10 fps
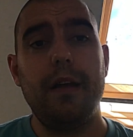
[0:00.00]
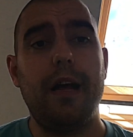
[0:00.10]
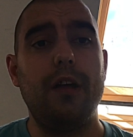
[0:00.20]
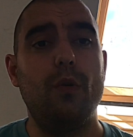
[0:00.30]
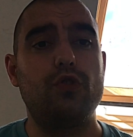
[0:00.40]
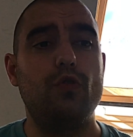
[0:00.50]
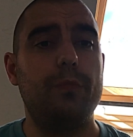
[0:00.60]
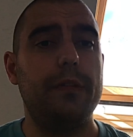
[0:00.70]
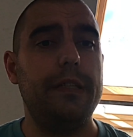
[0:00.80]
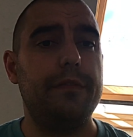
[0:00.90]
I also
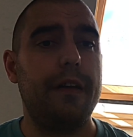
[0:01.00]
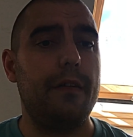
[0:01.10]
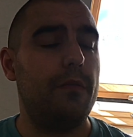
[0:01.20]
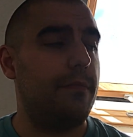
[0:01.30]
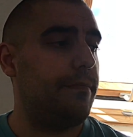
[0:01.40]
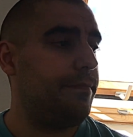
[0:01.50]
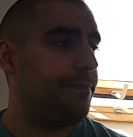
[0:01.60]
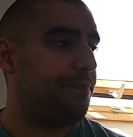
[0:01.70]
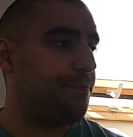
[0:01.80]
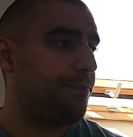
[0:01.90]
believe that
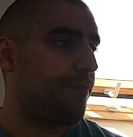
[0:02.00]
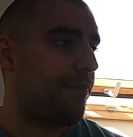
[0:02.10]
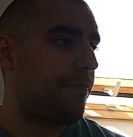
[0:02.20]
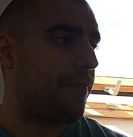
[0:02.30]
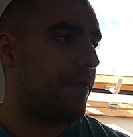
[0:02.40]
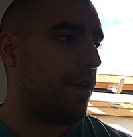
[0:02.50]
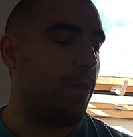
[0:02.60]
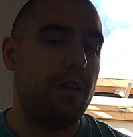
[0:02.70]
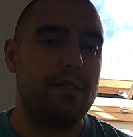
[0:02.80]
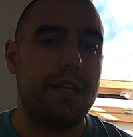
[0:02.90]

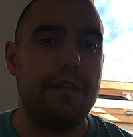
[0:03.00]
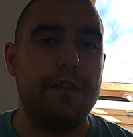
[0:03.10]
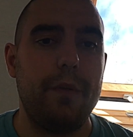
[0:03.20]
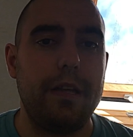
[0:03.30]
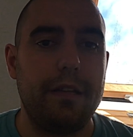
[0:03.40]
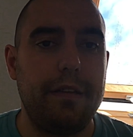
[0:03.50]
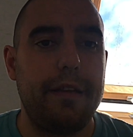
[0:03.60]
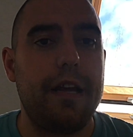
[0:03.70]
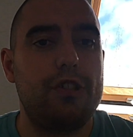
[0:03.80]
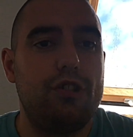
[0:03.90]
we could sign a few England
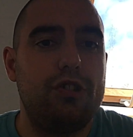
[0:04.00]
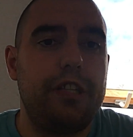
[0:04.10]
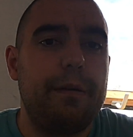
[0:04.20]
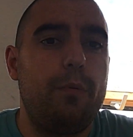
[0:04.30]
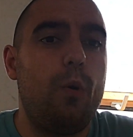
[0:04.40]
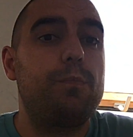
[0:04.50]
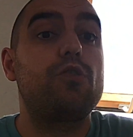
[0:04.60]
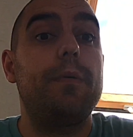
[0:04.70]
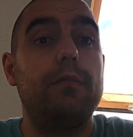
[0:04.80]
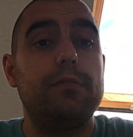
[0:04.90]
internationals. Nick Pope's
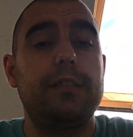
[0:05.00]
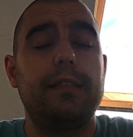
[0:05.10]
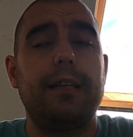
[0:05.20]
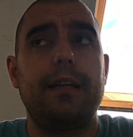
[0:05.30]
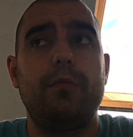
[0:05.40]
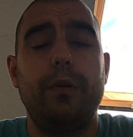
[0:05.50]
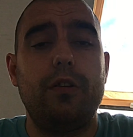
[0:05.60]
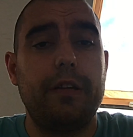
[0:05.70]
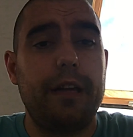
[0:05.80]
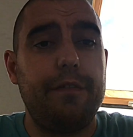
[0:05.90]
come out and said that we
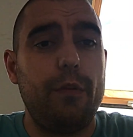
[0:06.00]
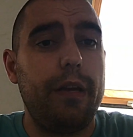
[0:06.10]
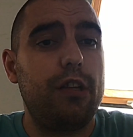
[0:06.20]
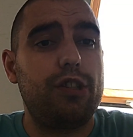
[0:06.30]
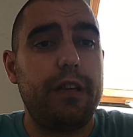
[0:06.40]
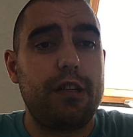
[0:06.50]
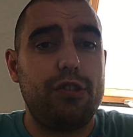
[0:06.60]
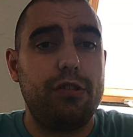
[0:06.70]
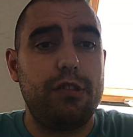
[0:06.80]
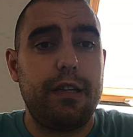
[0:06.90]
could get a few English
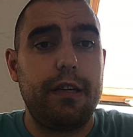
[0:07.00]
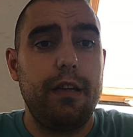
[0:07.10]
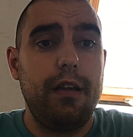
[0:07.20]
internationals here.